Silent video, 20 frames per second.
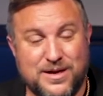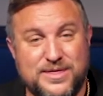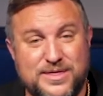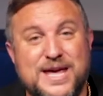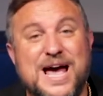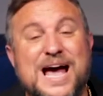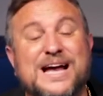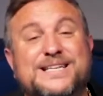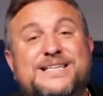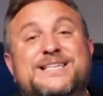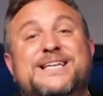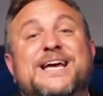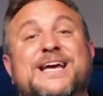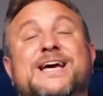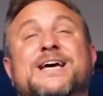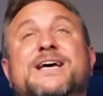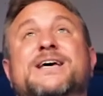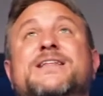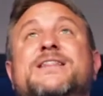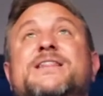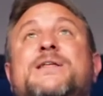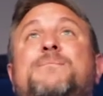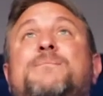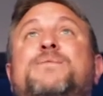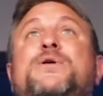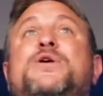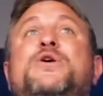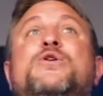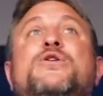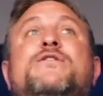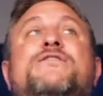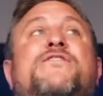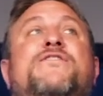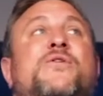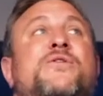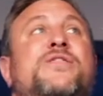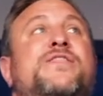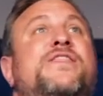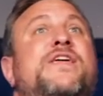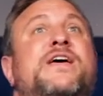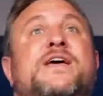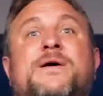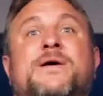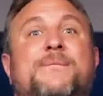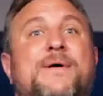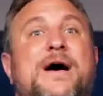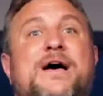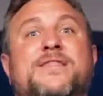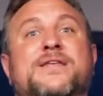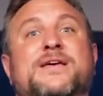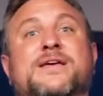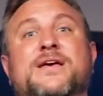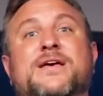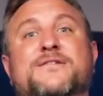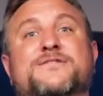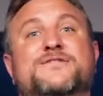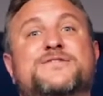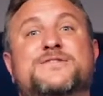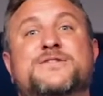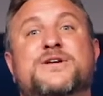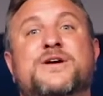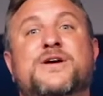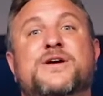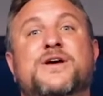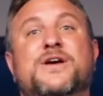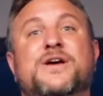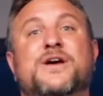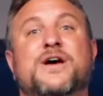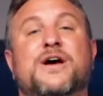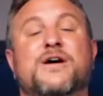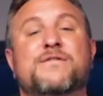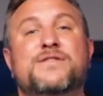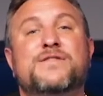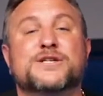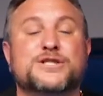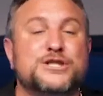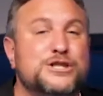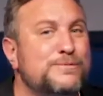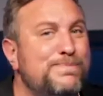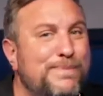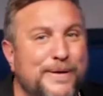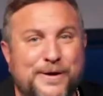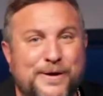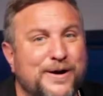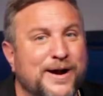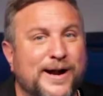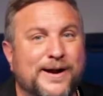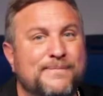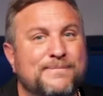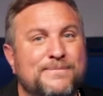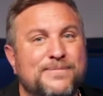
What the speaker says: The idea, the beautiful thing about the gifts of the Spirit